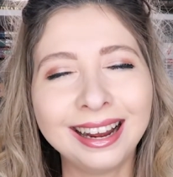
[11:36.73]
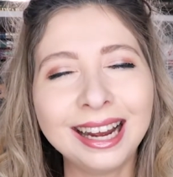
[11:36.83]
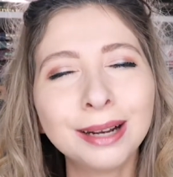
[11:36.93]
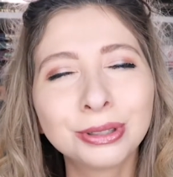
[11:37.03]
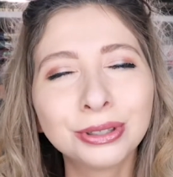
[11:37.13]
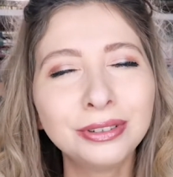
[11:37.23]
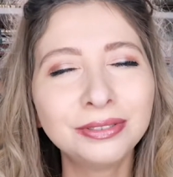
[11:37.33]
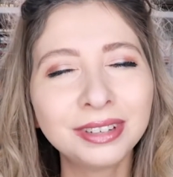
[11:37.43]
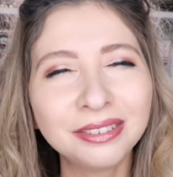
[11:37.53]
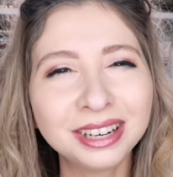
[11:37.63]
absolute
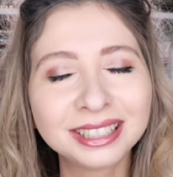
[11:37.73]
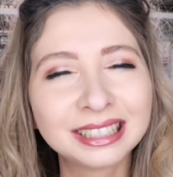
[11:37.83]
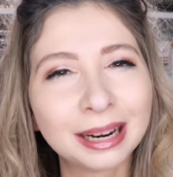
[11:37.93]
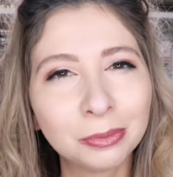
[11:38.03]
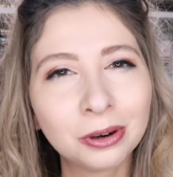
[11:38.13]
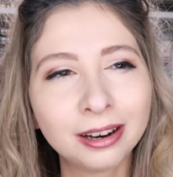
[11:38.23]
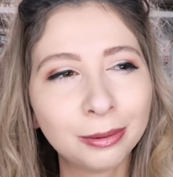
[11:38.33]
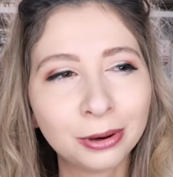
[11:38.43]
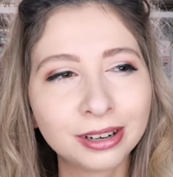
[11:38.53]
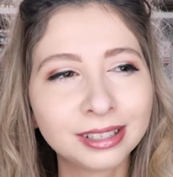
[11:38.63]
favorite contemporary
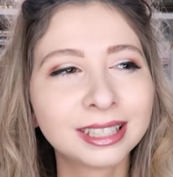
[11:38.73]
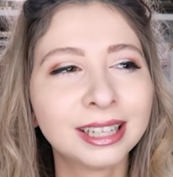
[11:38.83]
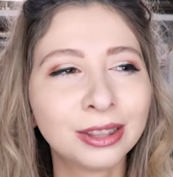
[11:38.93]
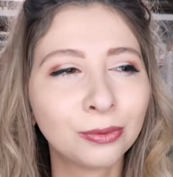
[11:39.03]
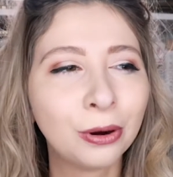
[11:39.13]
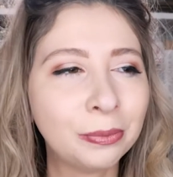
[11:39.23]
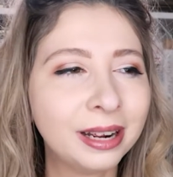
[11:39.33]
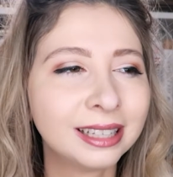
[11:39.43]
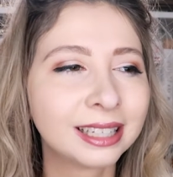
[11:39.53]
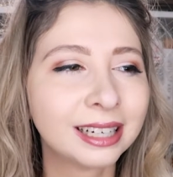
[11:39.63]
books, and the
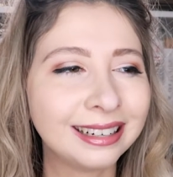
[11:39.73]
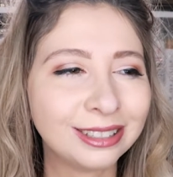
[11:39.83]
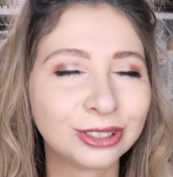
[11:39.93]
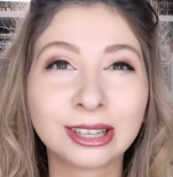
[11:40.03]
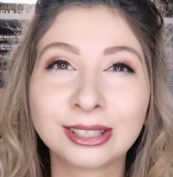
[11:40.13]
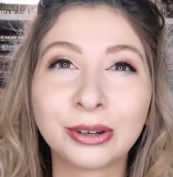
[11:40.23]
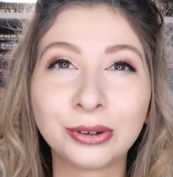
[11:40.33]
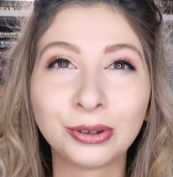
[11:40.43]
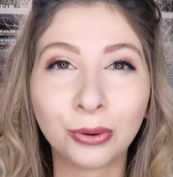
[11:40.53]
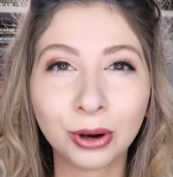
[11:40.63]
romance in it is just
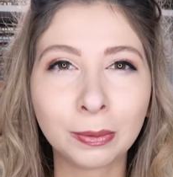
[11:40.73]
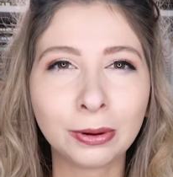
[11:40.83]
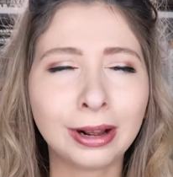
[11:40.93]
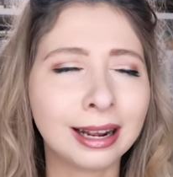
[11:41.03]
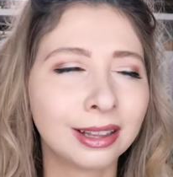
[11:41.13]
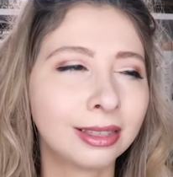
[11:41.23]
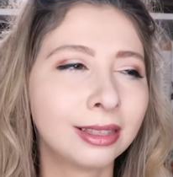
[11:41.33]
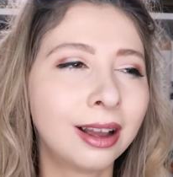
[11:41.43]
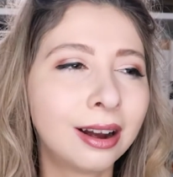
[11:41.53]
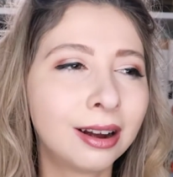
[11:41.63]
adorable. I
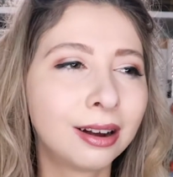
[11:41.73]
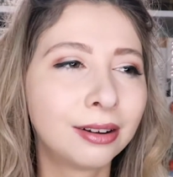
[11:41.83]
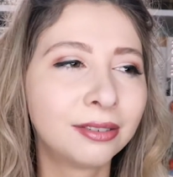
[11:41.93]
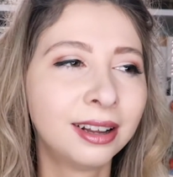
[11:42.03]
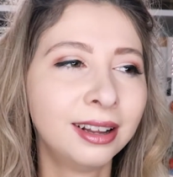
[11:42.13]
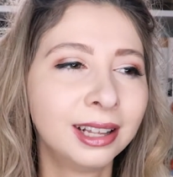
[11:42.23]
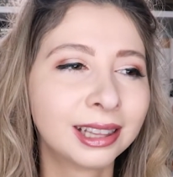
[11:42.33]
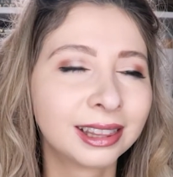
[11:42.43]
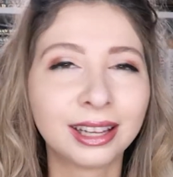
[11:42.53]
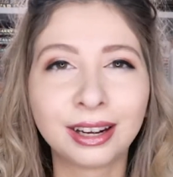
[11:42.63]
love
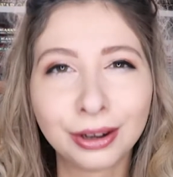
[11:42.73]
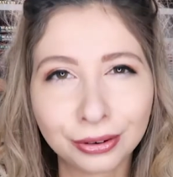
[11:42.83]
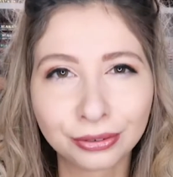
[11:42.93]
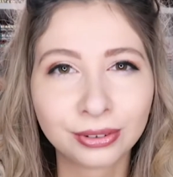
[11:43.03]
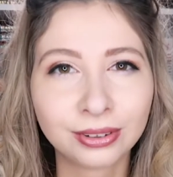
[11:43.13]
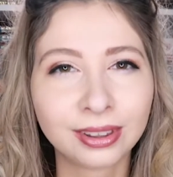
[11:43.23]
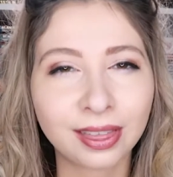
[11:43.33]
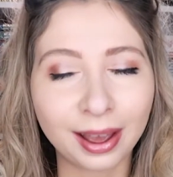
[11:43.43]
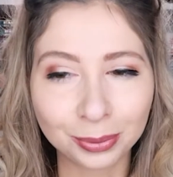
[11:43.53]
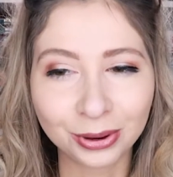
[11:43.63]

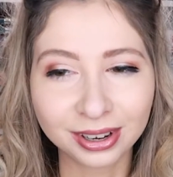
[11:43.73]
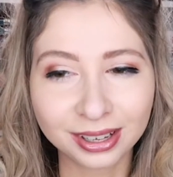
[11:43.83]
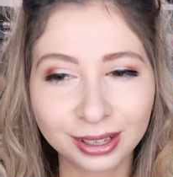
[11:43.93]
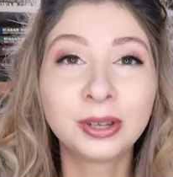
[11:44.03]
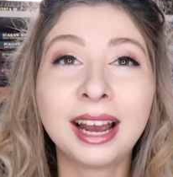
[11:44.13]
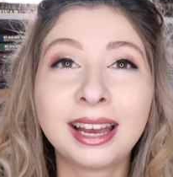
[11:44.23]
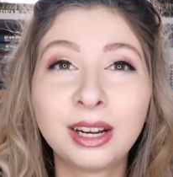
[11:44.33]
that book. So yeah, it